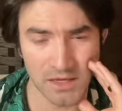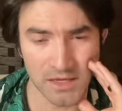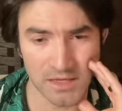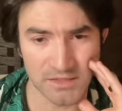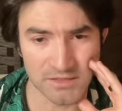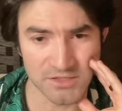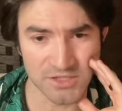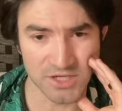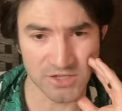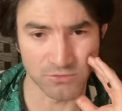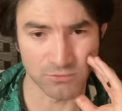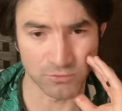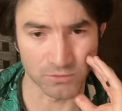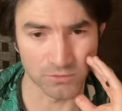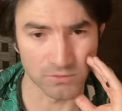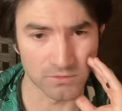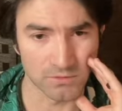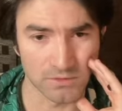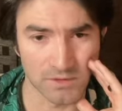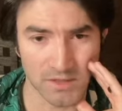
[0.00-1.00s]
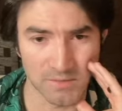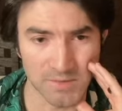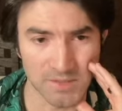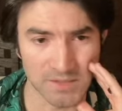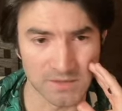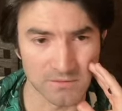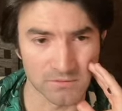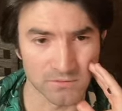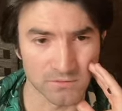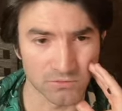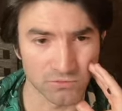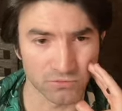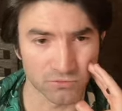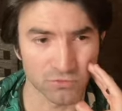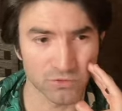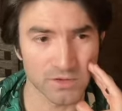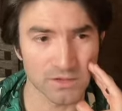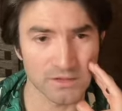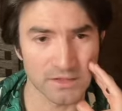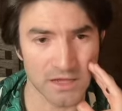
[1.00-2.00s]
in general, I mean,
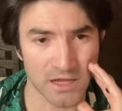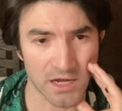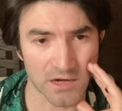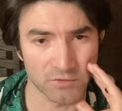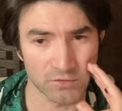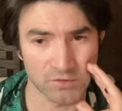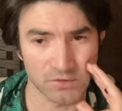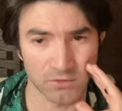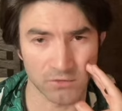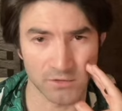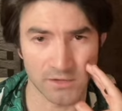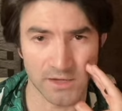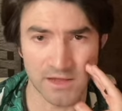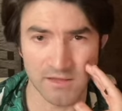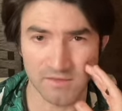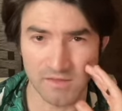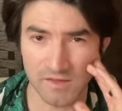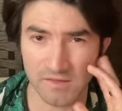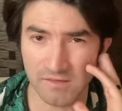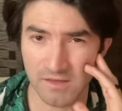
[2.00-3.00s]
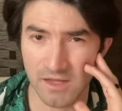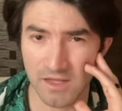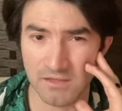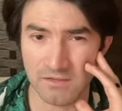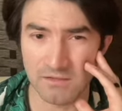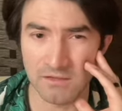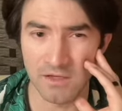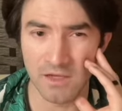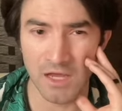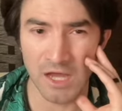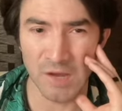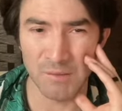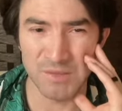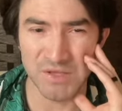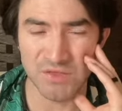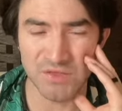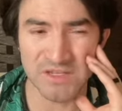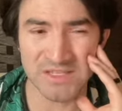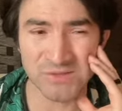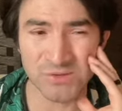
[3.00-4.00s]
really high return on assets. And I
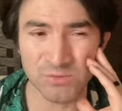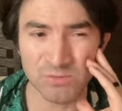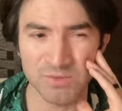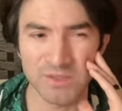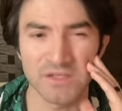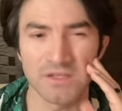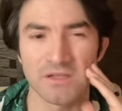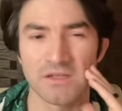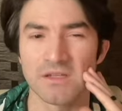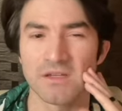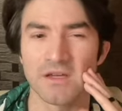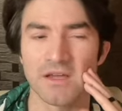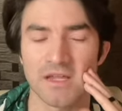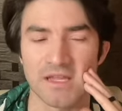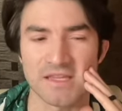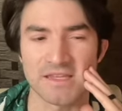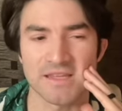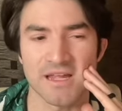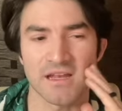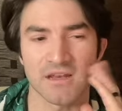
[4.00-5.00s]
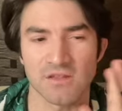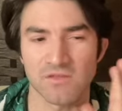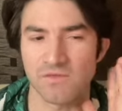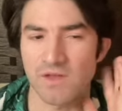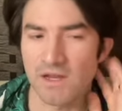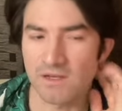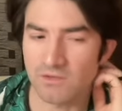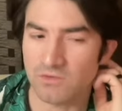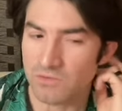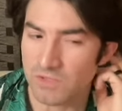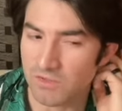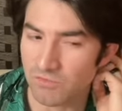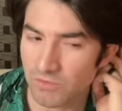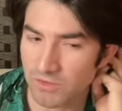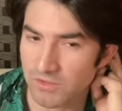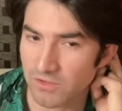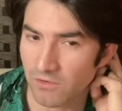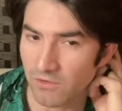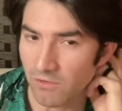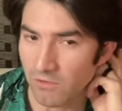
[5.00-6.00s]
mean, this would be a satisfactory
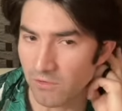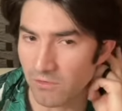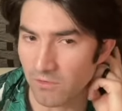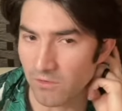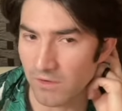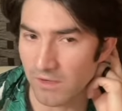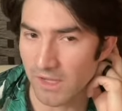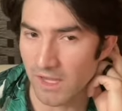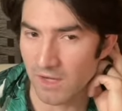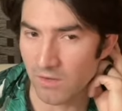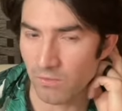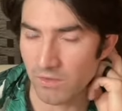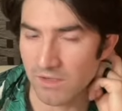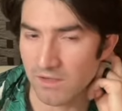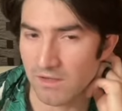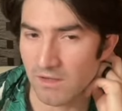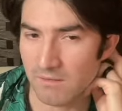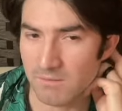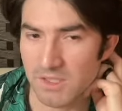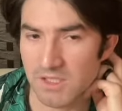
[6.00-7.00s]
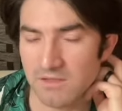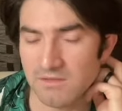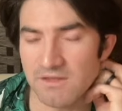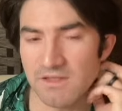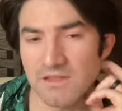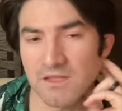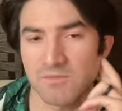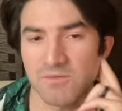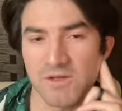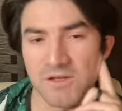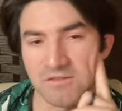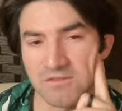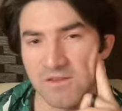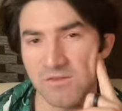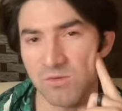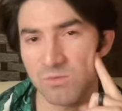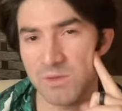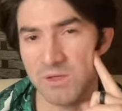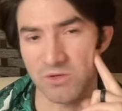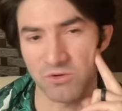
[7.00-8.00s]
return on equity. I mean, I take that back.
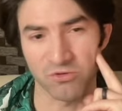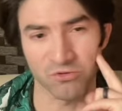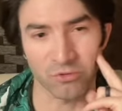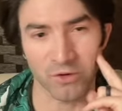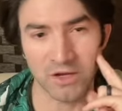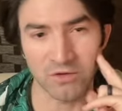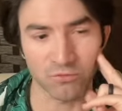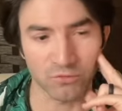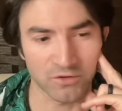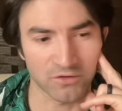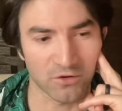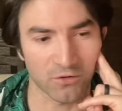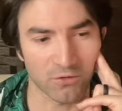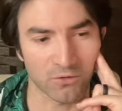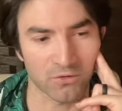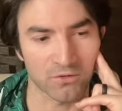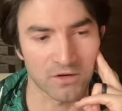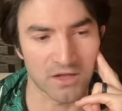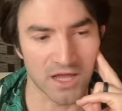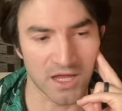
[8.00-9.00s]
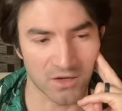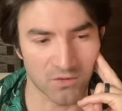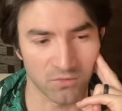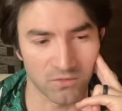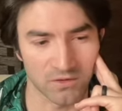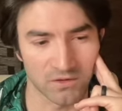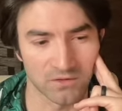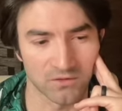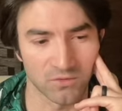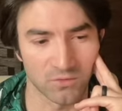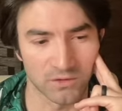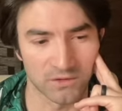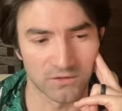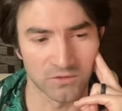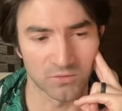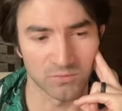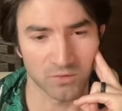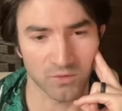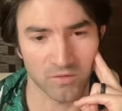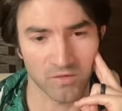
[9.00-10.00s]
This would be a great return on equity,
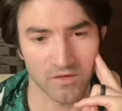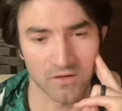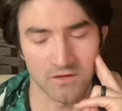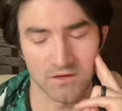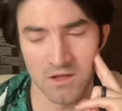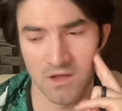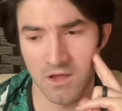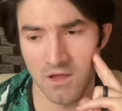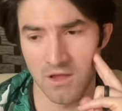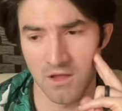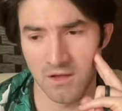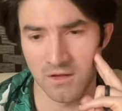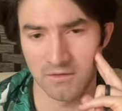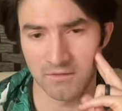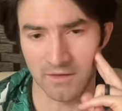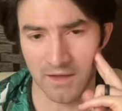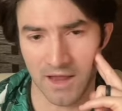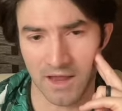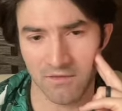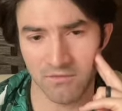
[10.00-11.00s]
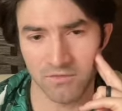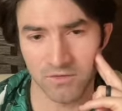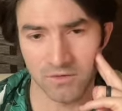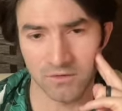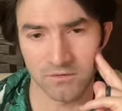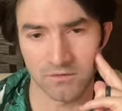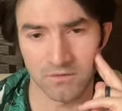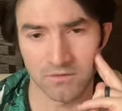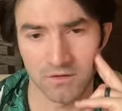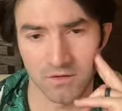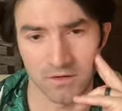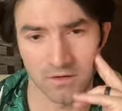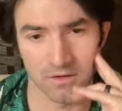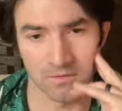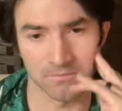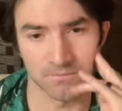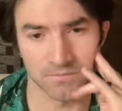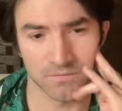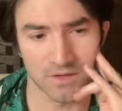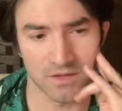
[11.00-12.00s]
22%. To have a,
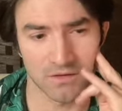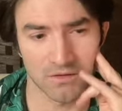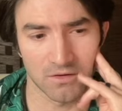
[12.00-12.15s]
um,